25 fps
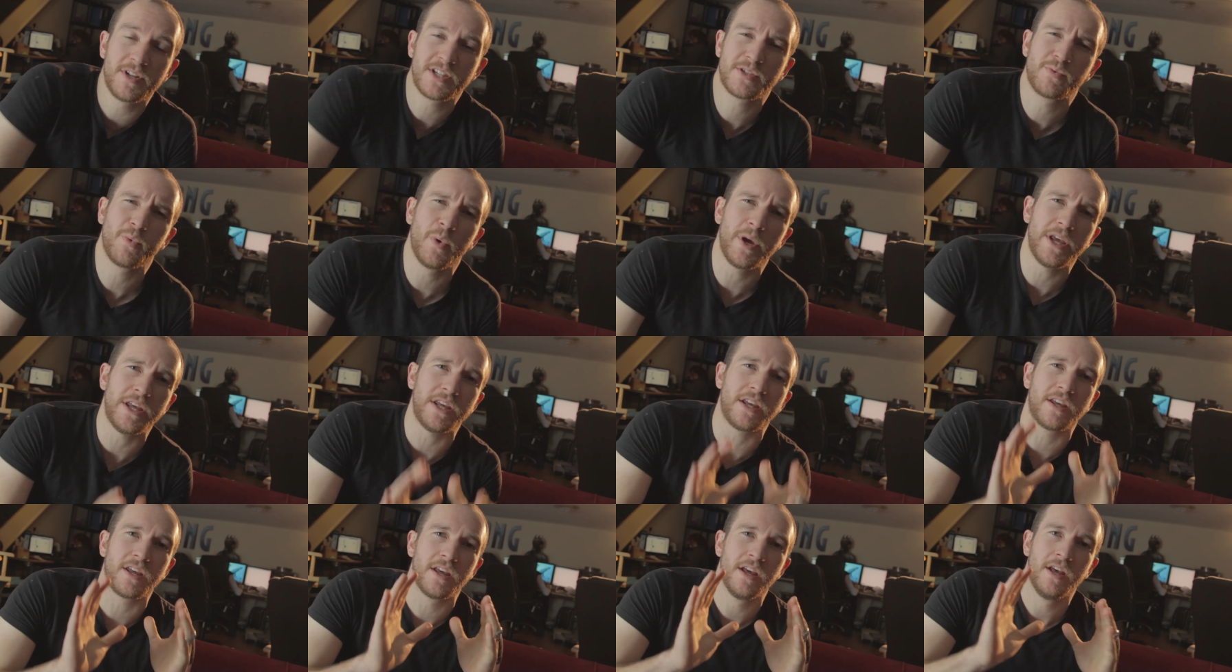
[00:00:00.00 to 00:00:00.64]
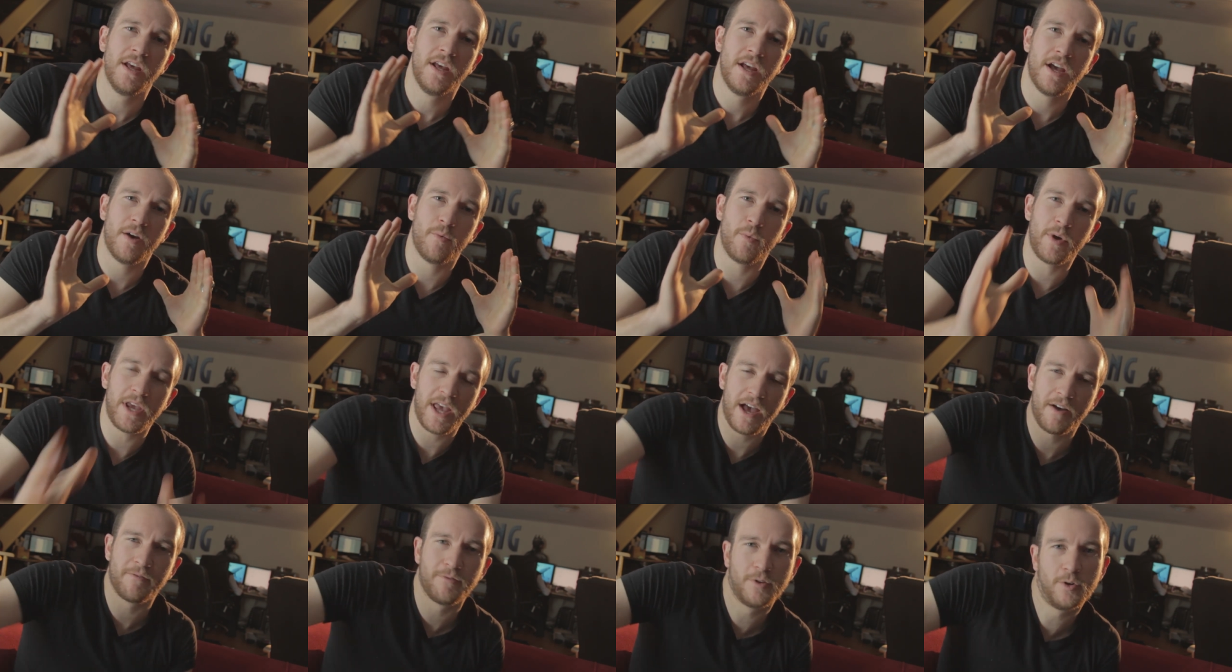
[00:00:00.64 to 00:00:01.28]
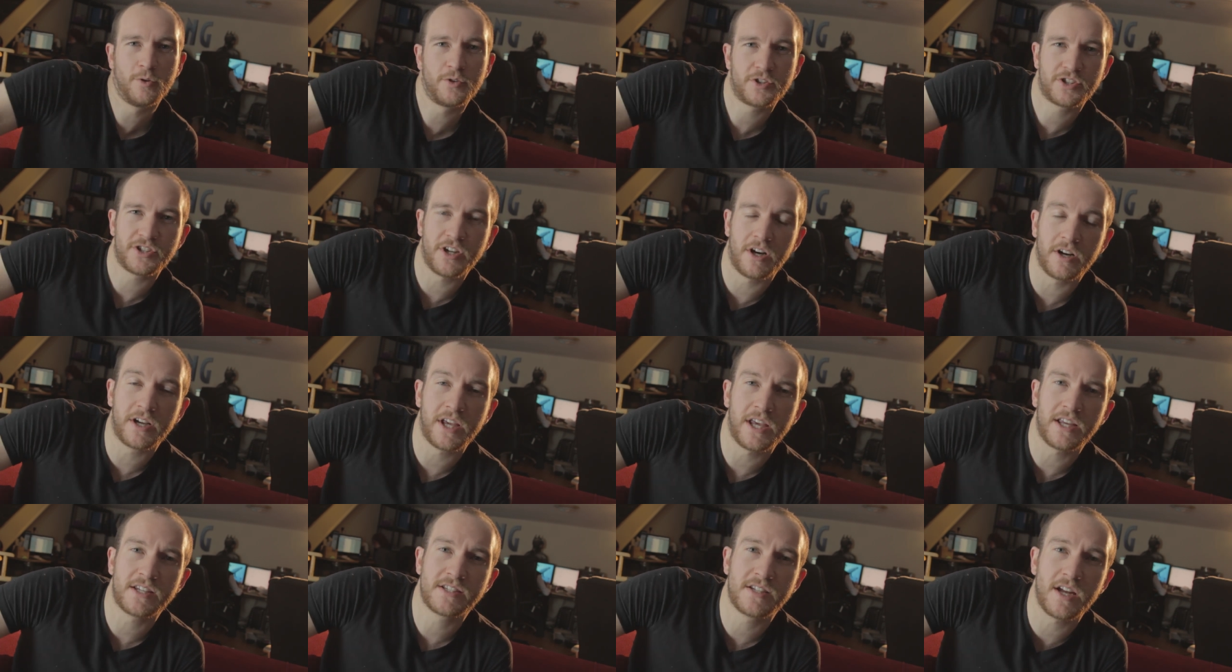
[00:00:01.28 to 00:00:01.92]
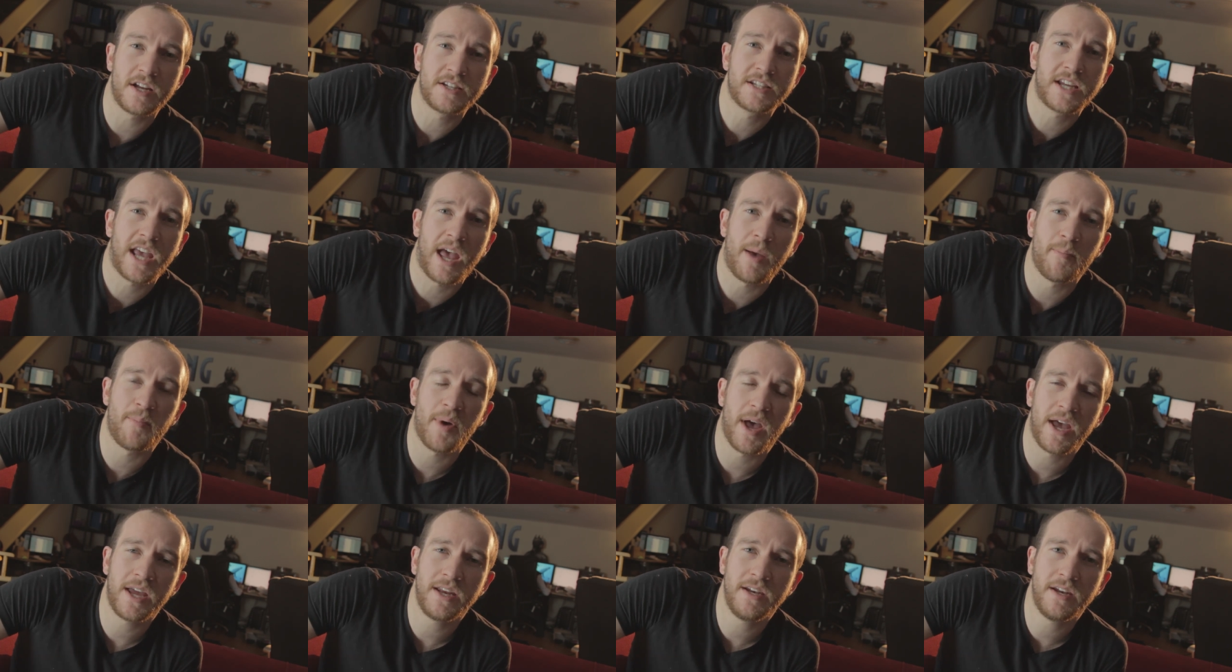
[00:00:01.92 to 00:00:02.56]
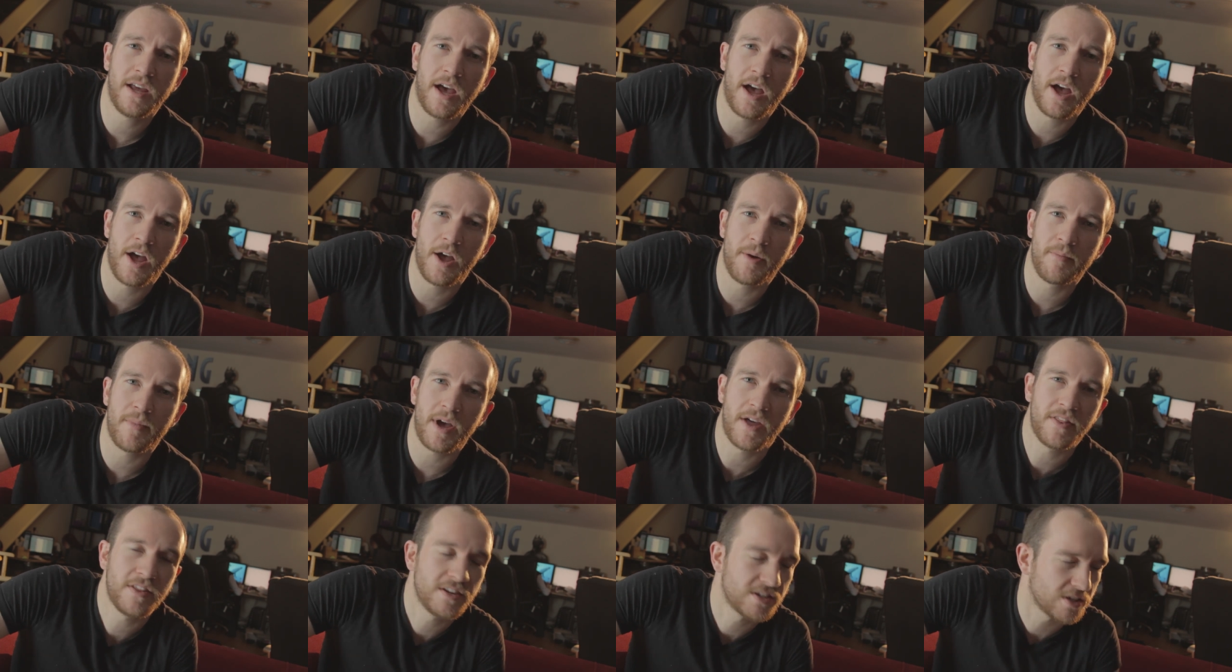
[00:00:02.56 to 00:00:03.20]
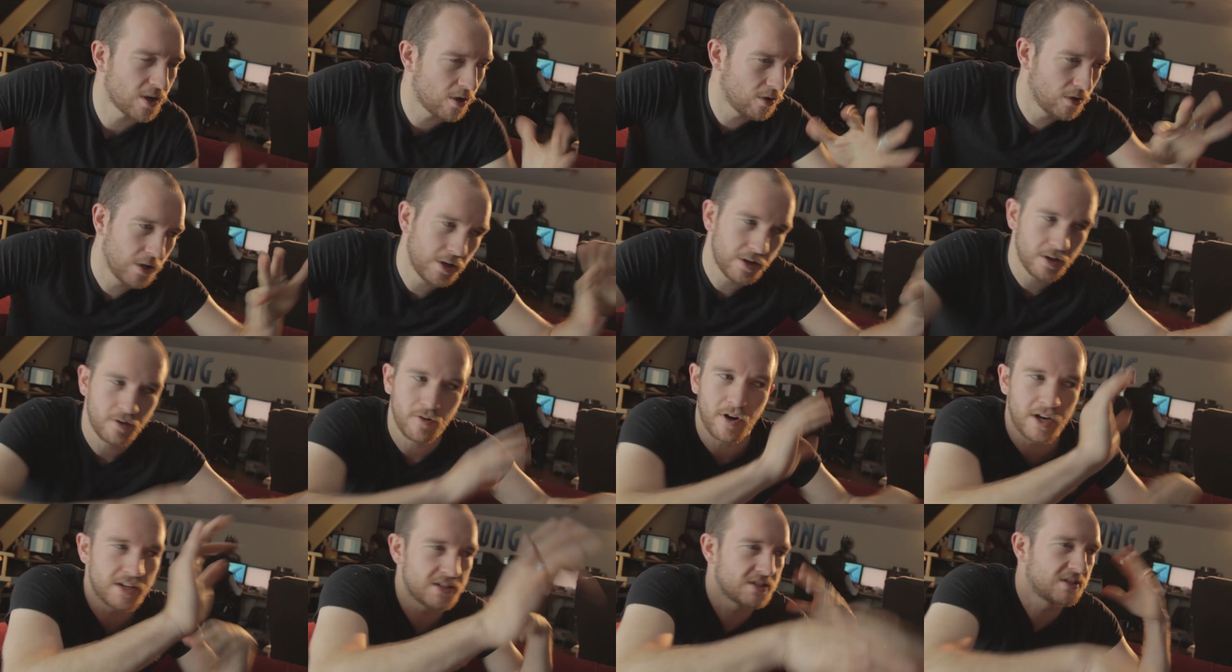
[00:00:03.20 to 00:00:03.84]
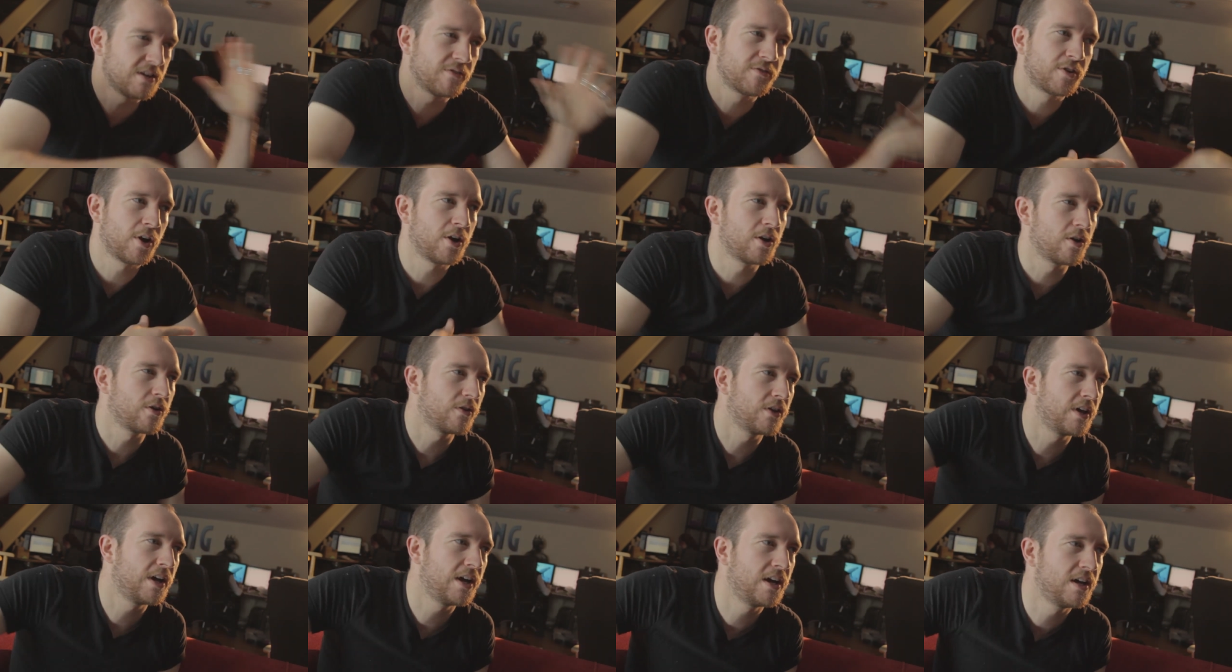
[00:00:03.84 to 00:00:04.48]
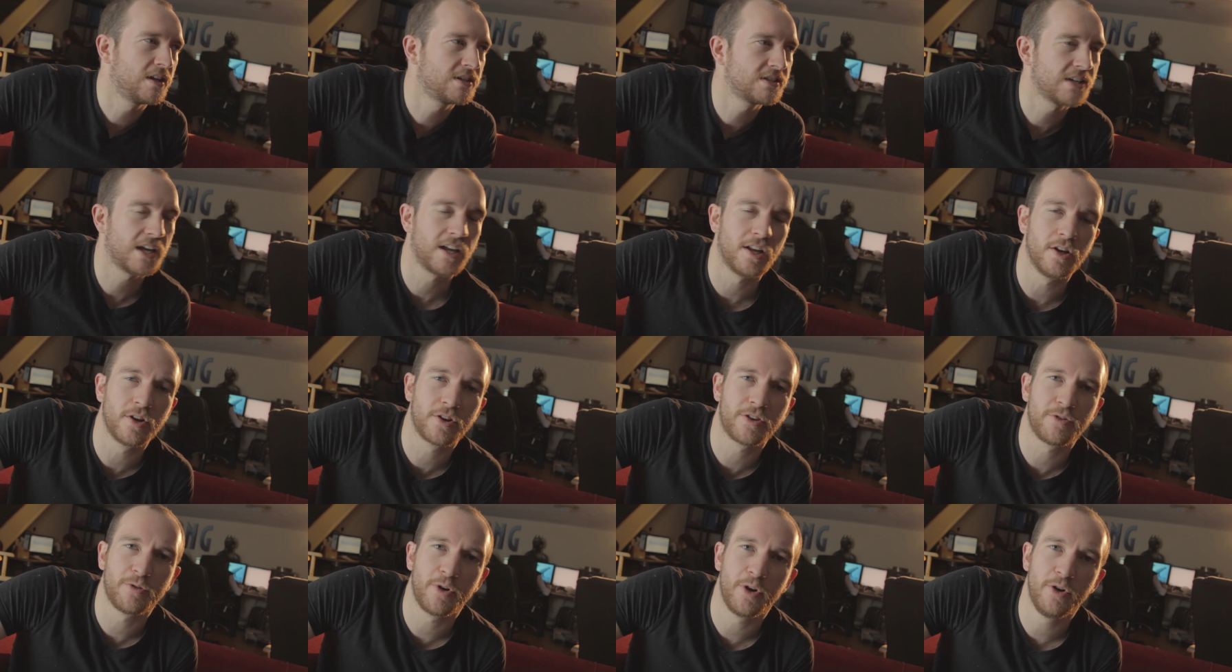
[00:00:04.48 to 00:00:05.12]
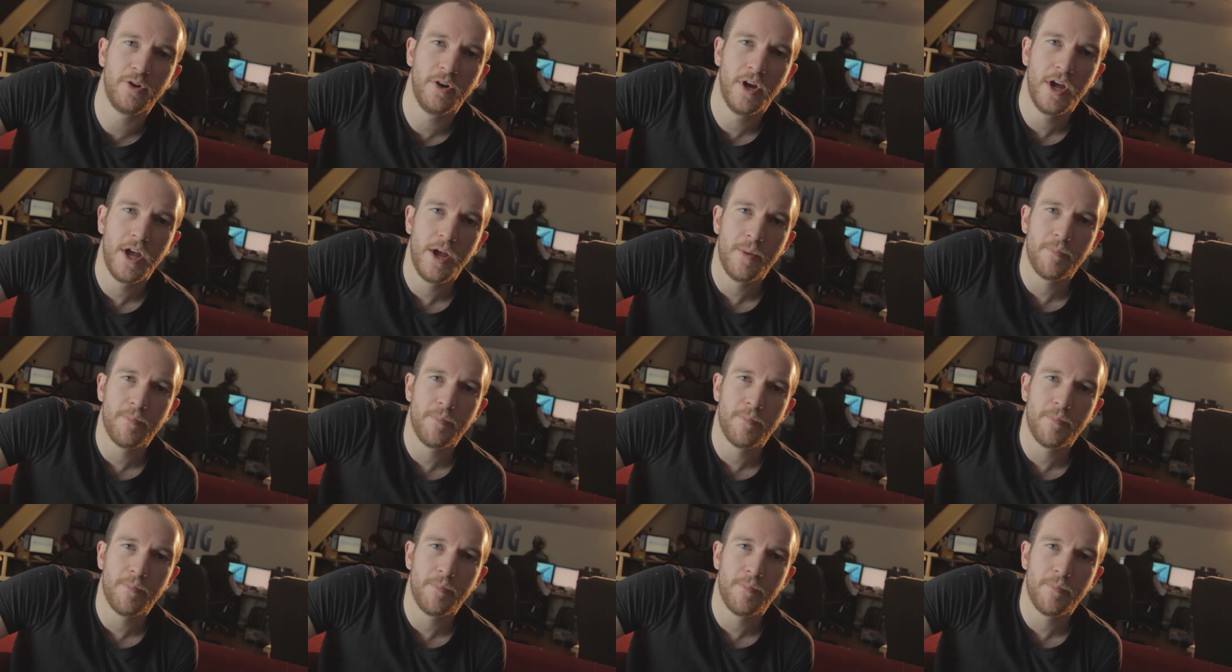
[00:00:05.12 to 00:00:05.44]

This week we have launched our Kickstarter campaign and there's a whole load of great stuff going on there, take a look through.